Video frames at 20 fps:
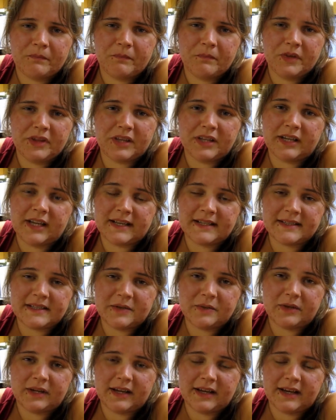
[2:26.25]
But the next day
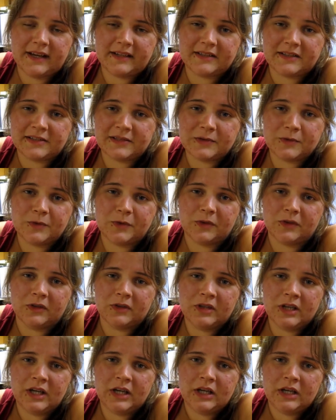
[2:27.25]
when I got to school,
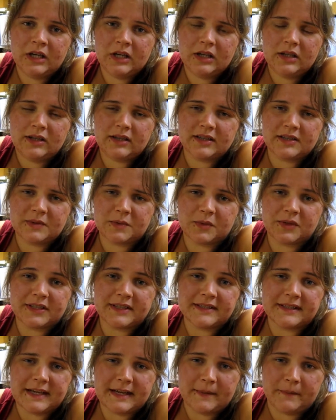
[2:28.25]
things were the
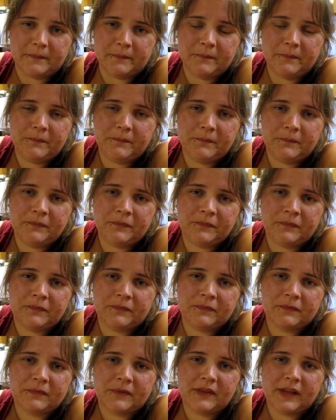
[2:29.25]
same.
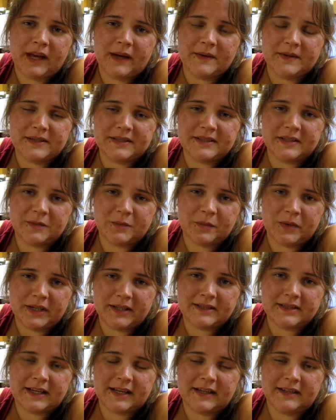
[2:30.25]
I was still
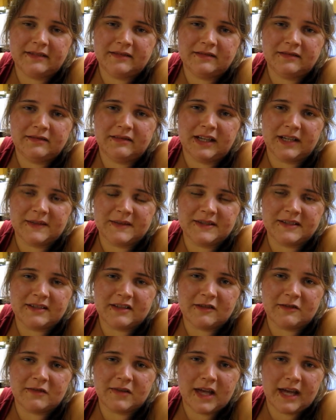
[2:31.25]
picked on, I was still
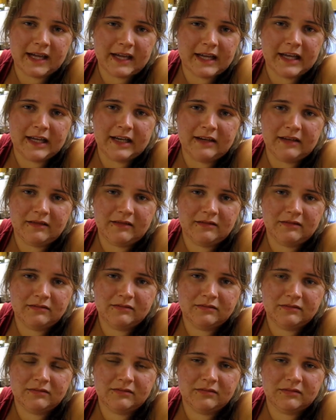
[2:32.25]
the fat kid,
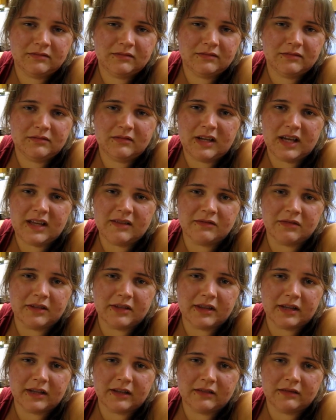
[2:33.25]

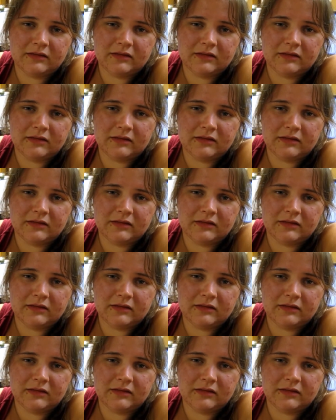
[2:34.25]
everything.